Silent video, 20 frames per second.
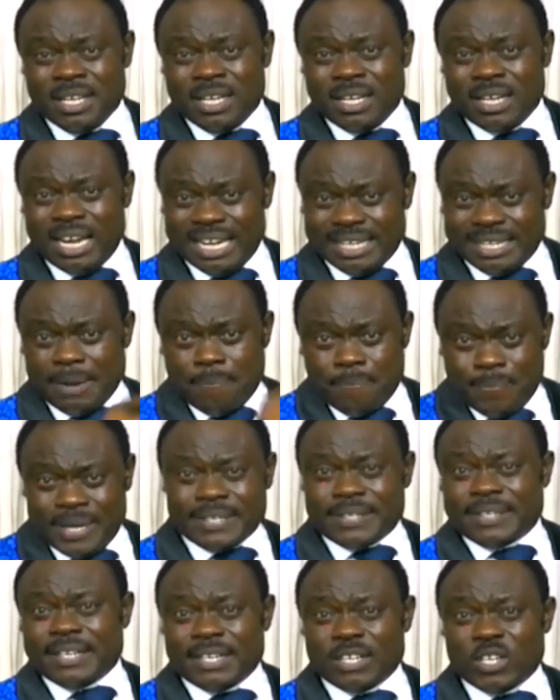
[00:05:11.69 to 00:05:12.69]
and the
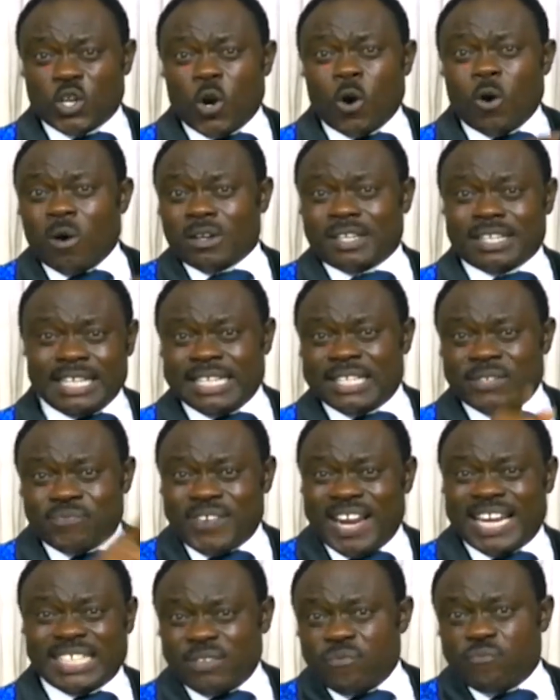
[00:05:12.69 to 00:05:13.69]
person God is
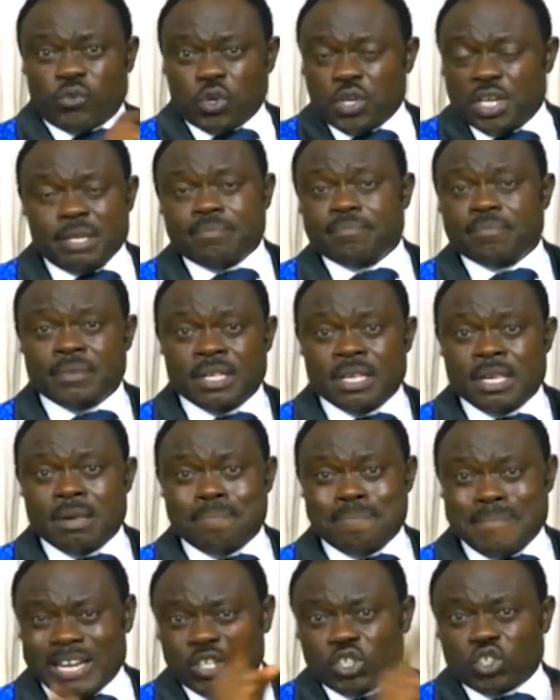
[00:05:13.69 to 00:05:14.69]
fighting for him
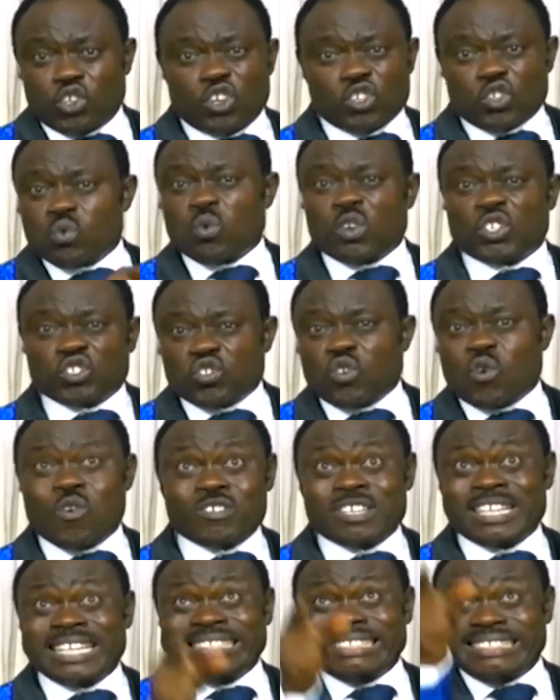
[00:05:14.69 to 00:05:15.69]
may cause what is called
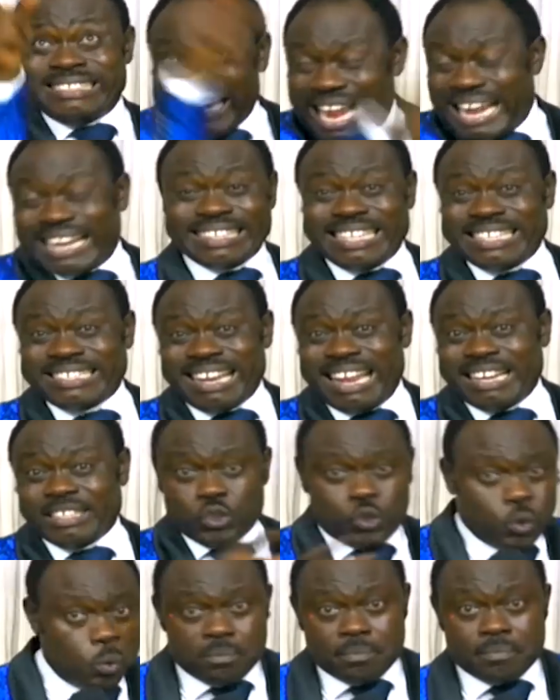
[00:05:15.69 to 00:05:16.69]
the darkness and
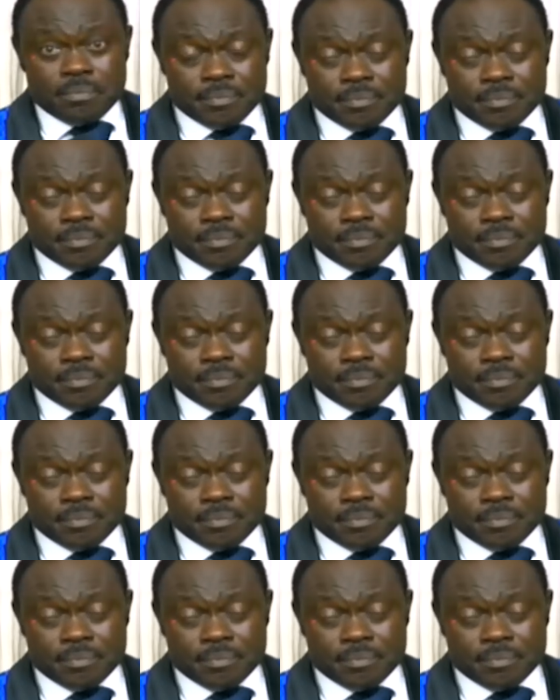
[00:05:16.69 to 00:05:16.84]
doom